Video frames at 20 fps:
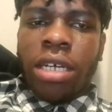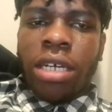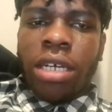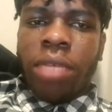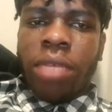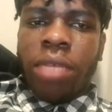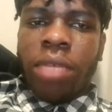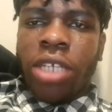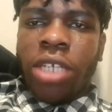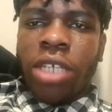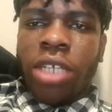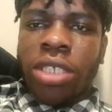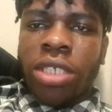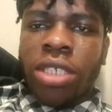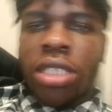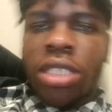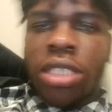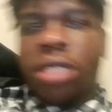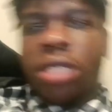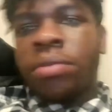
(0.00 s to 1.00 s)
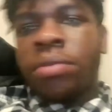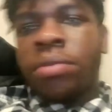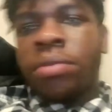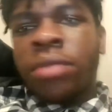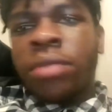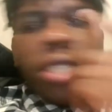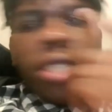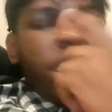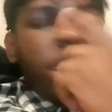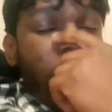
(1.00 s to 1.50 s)
electricity.
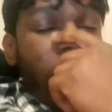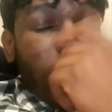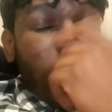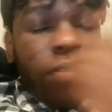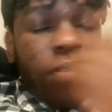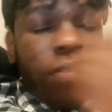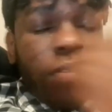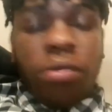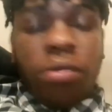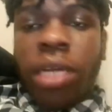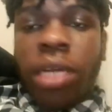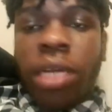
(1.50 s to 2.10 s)
And if you manage